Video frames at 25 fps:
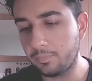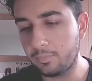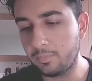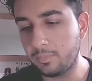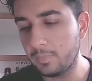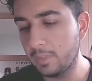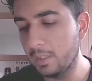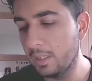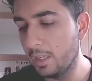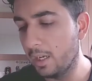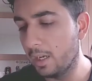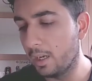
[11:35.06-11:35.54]

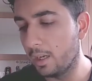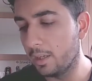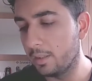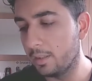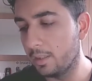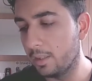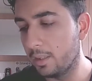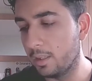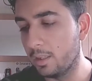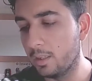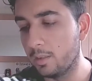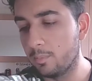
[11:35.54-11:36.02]
Yeah,
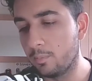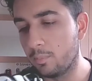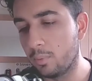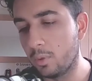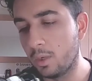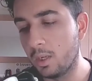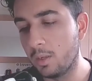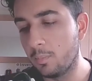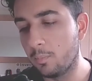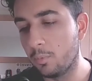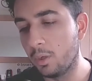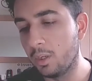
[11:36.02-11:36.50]

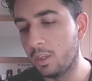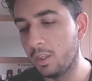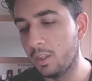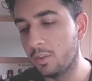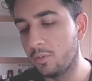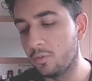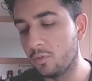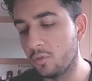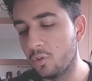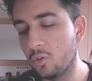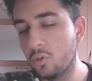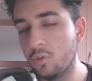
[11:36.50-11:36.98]
pretty
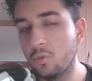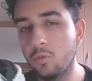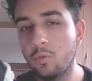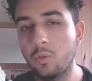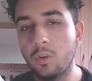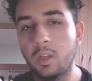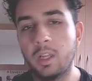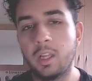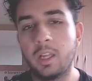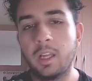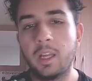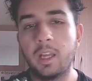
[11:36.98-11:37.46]
decent shoe,
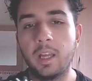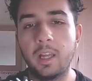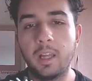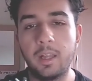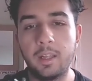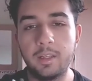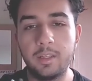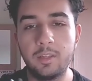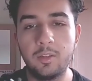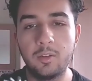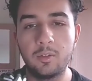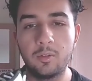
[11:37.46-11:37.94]

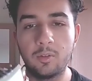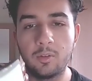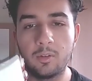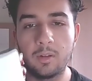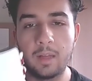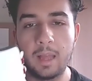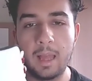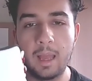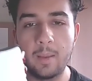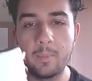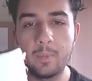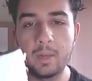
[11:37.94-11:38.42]
and you know,
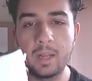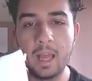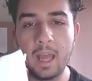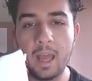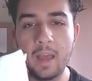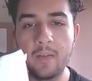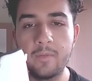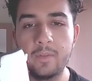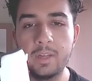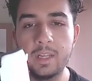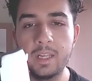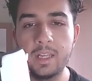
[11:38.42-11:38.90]
happy to
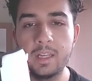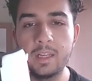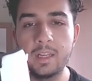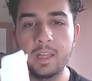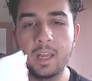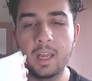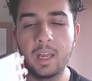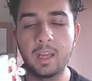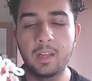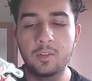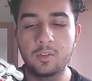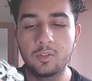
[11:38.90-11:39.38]
have it in
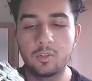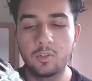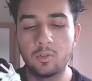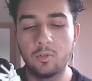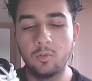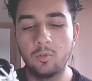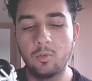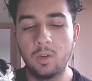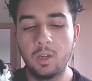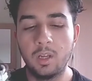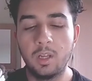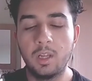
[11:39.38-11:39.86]
hand.
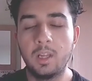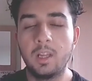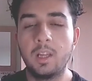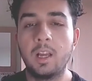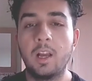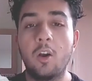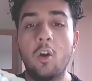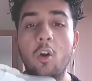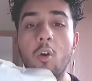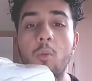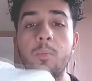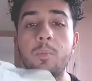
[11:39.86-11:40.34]
So
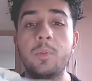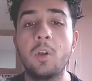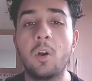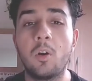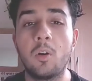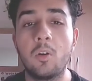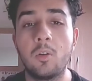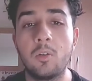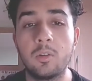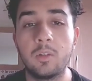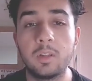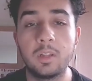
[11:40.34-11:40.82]
hope
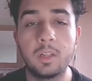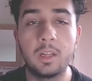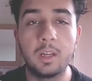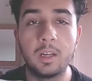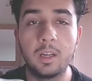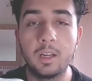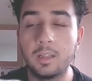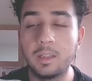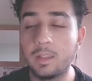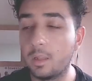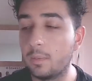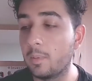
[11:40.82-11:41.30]
y'all
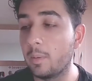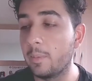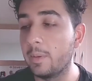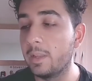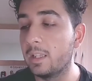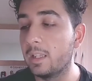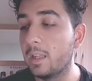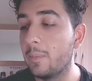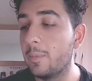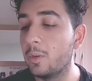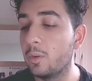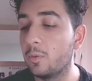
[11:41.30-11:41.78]
let me
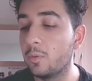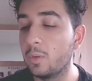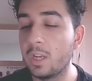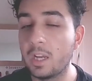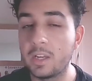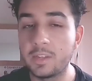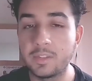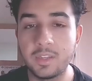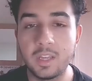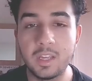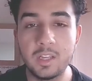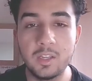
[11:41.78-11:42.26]
know what you
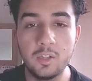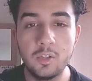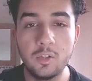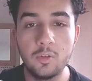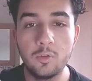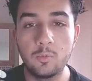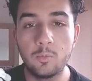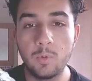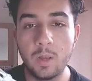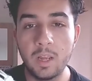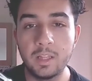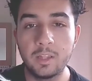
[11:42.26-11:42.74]
guys think. Do
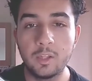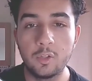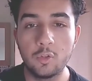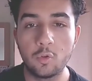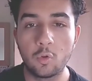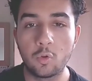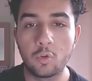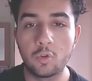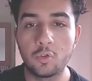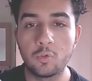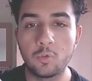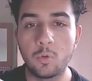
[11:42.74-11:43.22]
you rate the
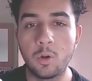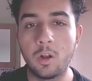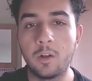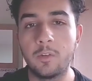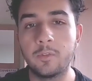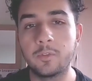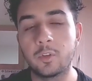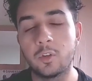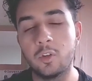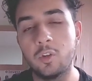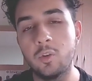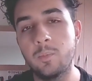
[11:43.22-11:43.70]
Jordan
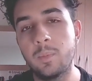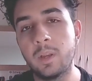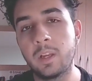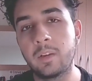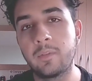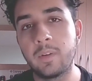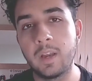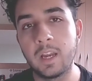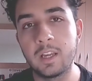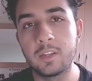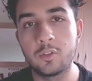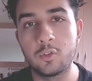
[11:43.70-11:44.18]
12s? Are you big
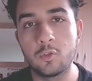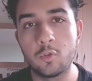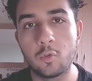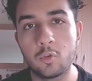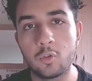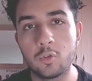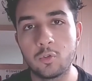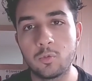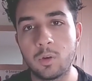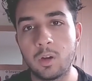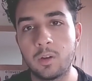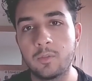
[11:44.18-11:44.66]
fans of
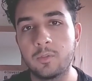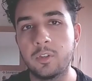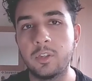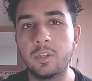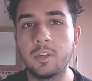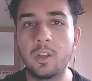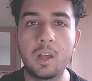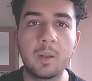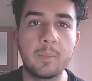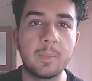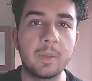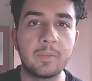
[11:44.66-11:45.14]
Jordan 12s? Are you
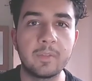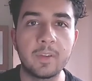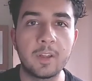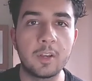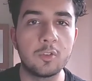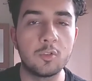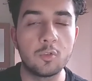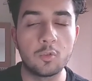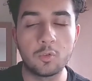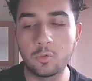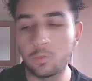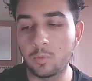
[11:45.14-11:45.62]
not a big fan
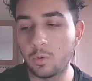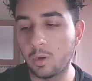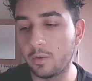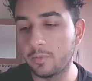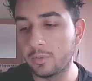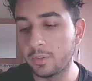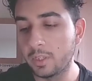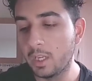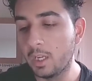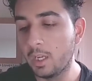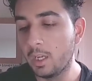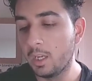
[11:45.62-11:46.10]
of Jordan
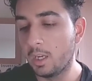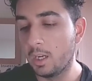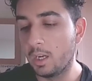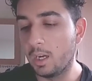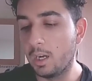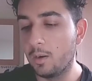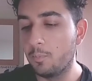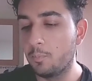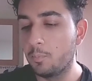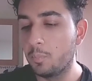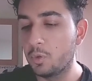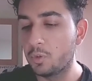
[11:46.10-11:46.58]
12s?
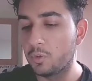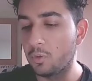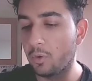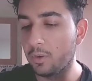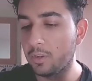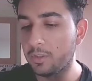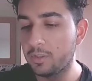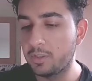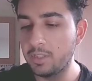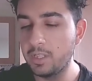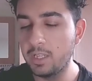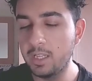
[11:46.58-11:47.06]
Because
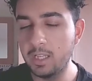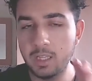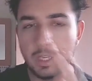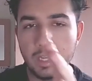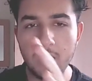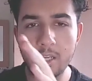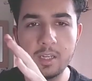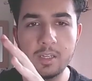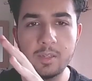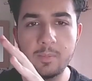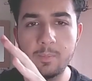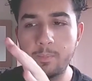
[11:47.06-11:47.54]
honestly,
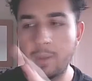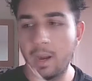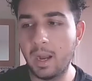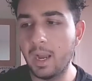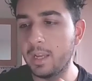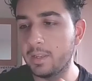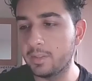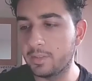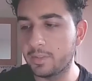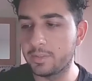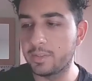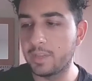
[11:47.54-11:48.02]

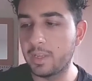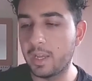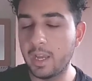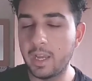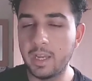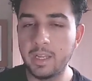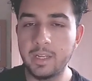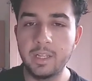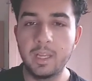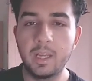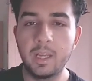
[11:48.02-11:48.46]
bias aside